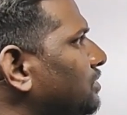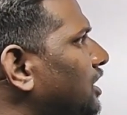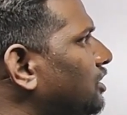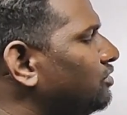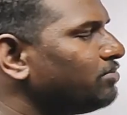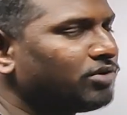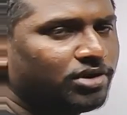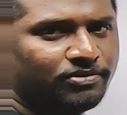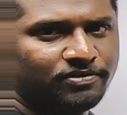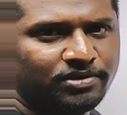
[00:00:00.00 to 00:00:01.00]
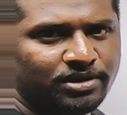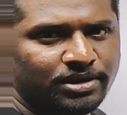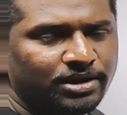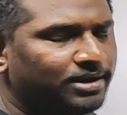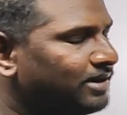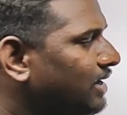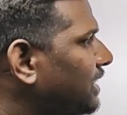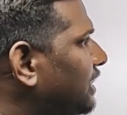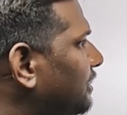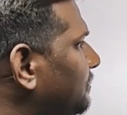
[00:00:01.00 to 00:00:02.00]
10 to the power of
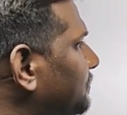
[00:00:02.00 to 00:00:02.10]
90.